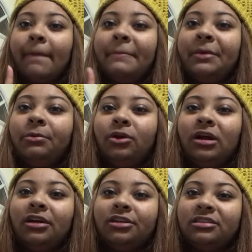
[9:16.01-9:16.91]
People don't
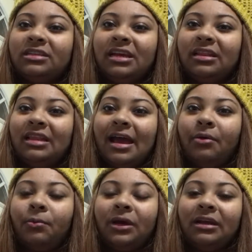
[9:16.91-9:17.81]
understand
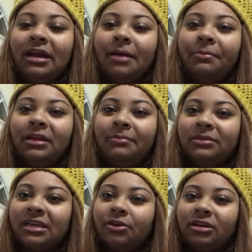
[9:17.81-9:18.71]
that when an
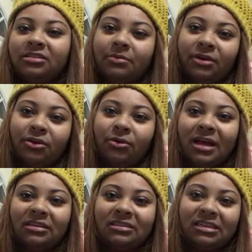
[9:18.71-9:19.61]
epileptic or someone who
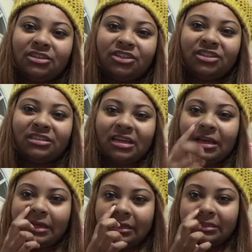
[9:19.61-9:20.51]
has seizures
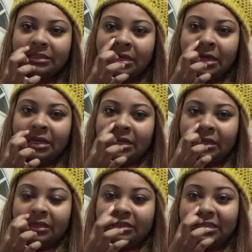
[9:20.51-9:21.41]
is
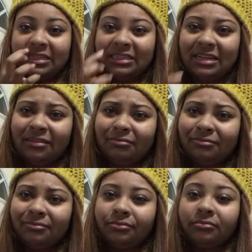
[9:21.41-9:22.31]
dizzy,
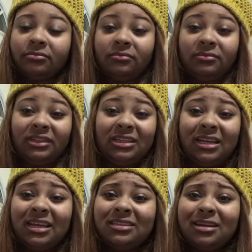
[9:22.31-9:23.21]

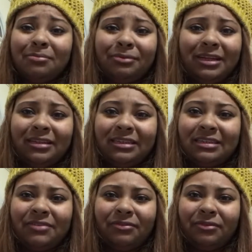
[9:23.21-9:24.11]
it's completely
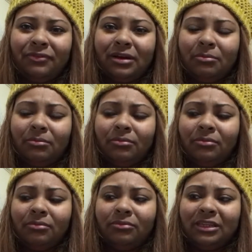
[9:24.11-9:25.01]
different from
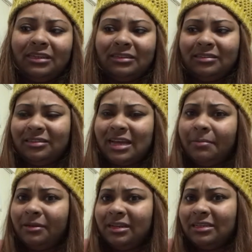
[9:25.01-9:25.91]
the type
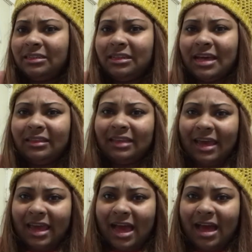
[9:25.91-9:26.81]
of dizzy that
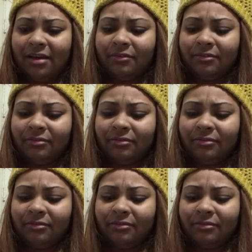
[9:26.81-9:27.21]
they have.